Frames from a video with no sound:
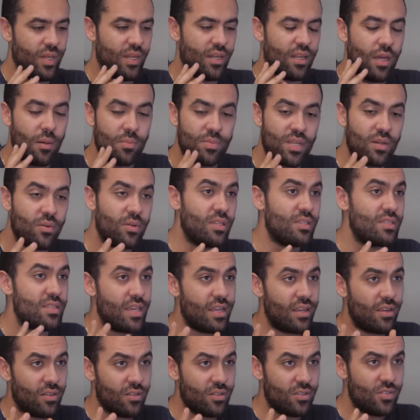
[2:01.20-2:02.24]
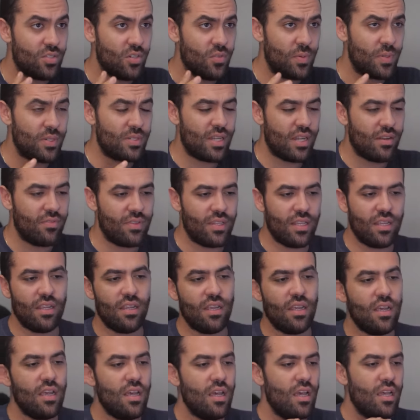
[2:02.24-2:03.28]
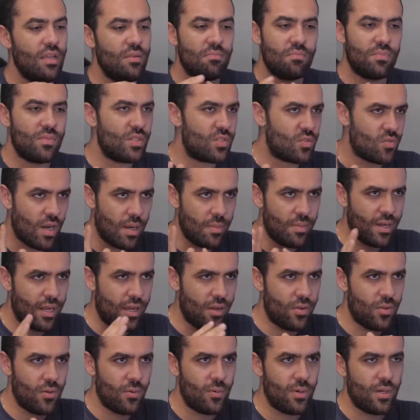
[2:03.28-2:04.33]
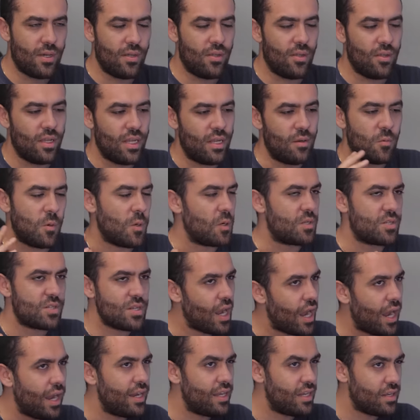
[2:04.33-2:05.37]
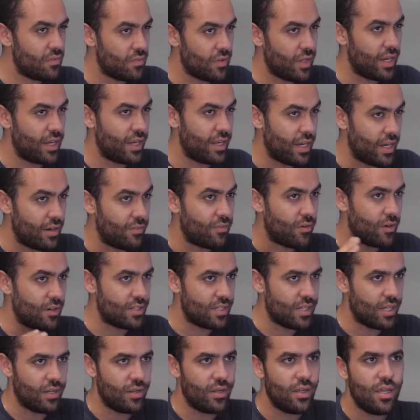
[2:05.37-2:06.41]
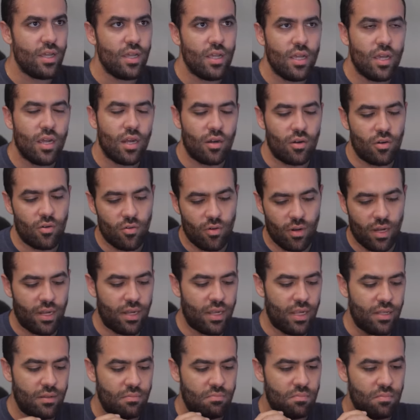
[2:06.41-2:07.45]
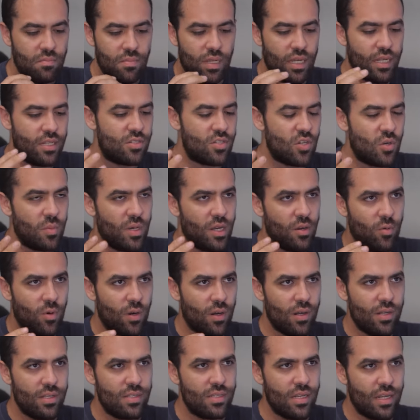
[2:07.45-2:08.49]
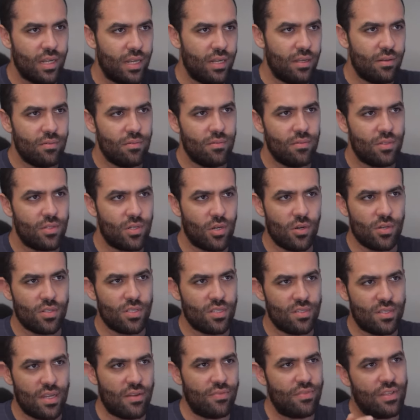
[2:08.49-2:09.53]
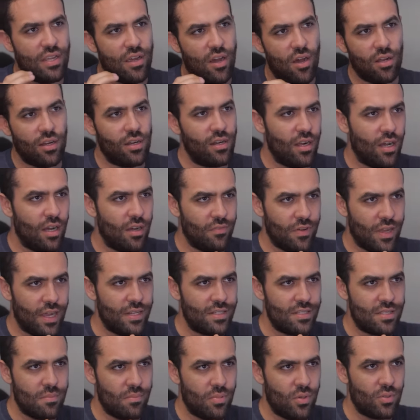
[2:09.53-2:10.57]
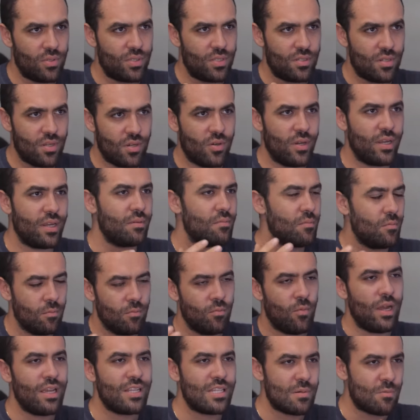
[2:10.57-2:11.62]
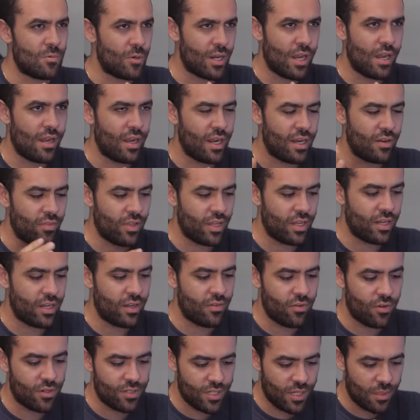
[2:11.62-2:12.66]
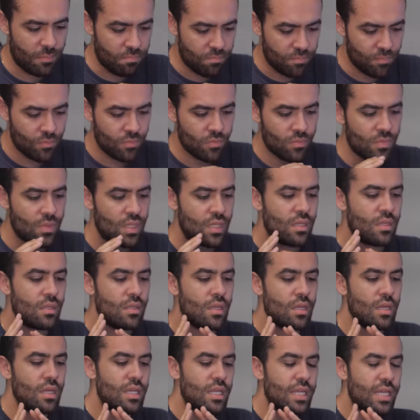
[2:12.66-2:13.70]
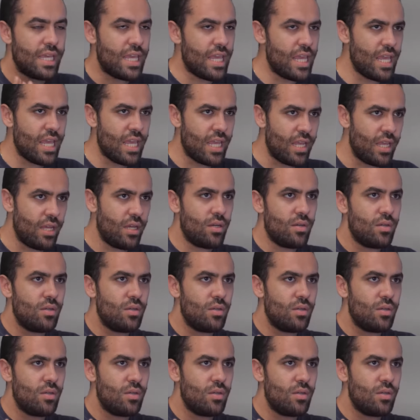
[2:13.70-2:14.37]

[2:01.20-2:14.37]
comes out with this thing called the super safety. Describe it how you will. It works kind of like an FRT, or, uh, right? In in so many words, it turns the safety on and off as the bolt is going, winds up working kind of like an FRT. He